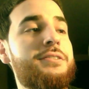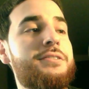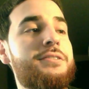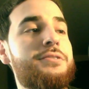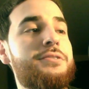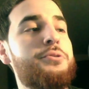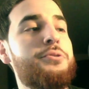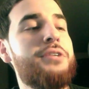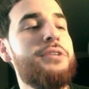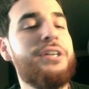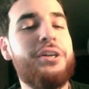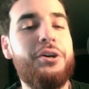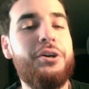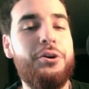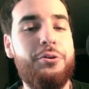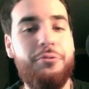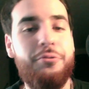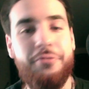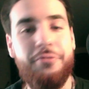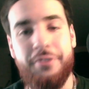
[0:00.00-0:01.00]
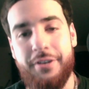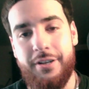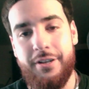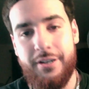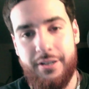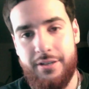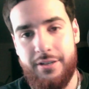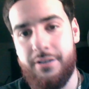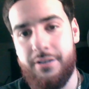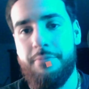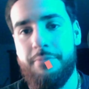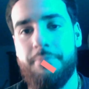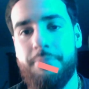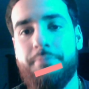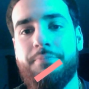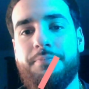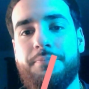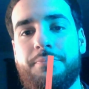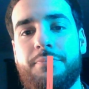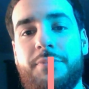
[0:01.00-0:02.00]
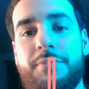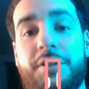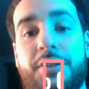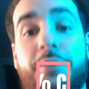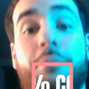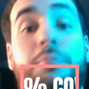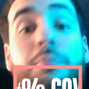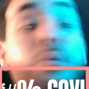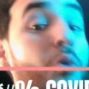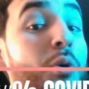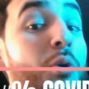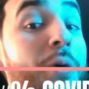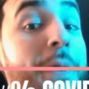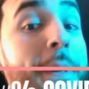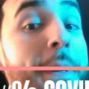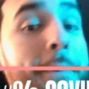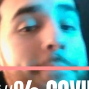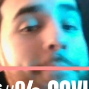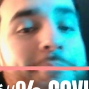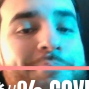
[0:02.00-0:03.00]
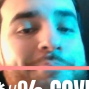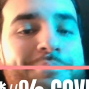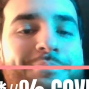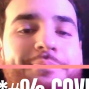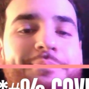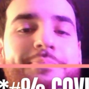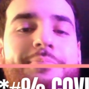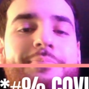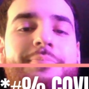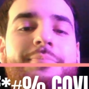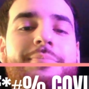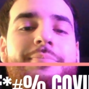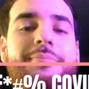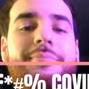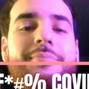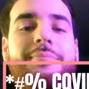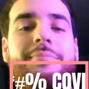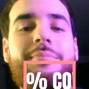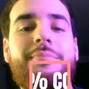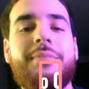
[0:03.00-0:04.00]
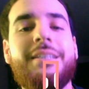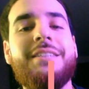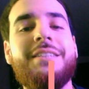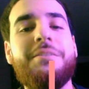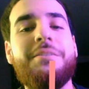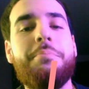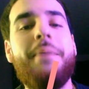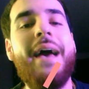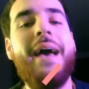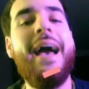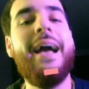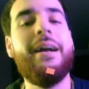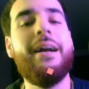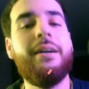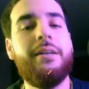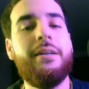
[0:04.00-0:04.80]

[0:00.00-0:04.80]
due to COVID, your boy is back.